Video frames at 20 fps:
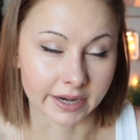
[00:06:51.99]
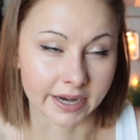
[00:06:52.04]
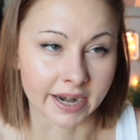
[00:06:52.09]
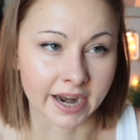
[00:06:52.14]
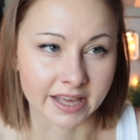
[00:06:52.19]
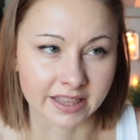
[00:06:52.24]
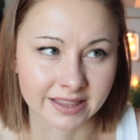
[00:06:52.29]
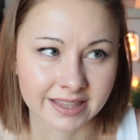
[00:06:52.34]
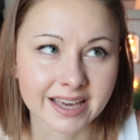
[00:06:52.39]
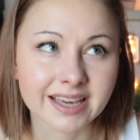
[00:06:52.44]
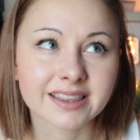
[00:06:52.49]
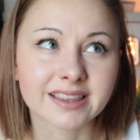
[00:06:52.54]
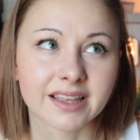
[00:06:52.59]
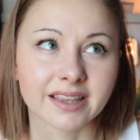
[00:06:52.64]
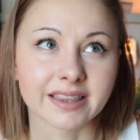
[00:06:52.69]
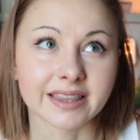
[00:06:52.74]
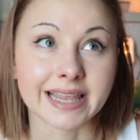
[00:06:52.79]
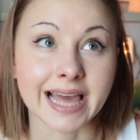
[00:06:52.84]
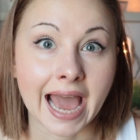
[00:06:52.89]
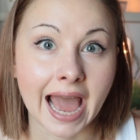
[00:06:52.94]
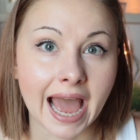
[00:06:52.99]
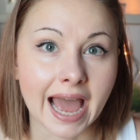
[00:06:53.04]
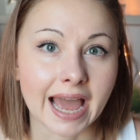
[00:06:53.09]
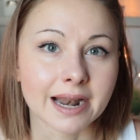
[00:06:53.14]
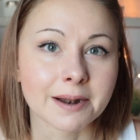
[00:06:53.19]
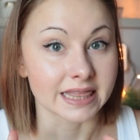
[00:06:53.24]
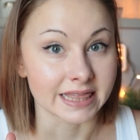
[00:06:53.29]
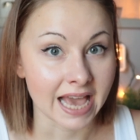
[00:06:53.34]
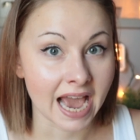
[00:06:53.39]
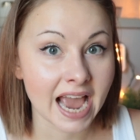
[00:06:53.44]
And I think that
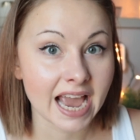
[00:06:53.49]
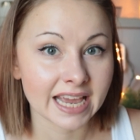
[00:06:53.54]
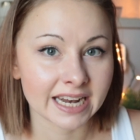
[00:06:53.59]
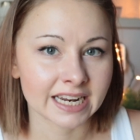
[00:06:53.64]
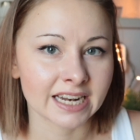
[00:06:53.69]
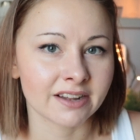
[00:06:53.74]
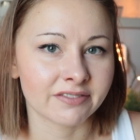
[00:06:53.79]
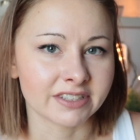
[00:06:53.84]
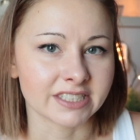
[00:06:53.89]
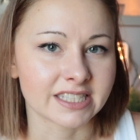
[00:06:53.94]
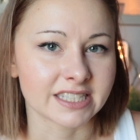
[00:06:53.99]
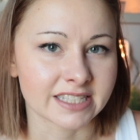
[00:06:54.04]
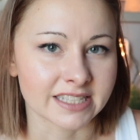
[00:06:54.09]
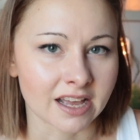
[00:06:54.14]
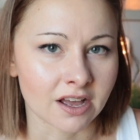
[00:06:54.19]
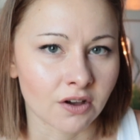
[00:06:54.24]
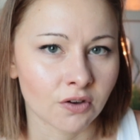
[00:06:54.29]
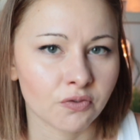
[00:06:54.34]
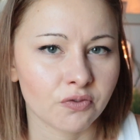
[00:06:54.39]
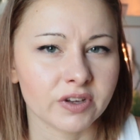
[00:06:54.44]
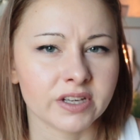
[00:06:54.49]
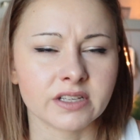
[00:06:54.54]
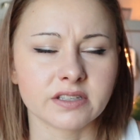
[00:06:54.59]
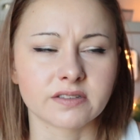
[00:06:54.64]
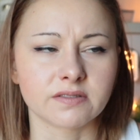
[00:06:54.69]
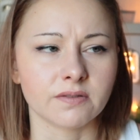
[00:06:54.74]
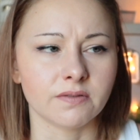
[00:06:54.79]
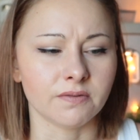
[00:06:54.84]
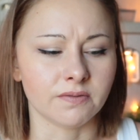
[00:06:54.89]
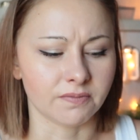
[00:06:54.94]
in and of itself
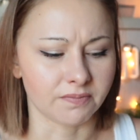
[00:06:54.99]
is